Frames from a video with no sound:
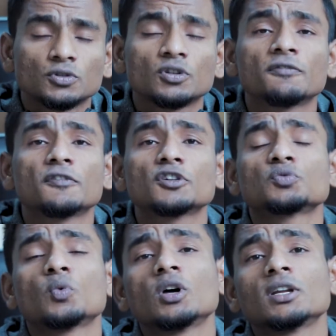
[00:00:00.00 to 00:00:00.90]
So the first
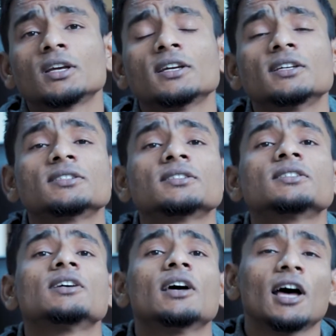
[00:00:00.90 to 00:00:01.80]
one is
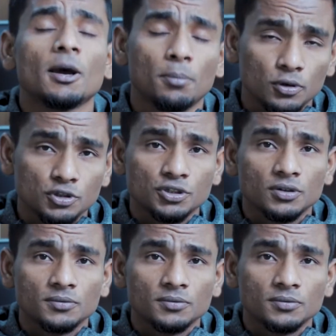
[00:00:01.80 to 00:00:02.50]
aperture.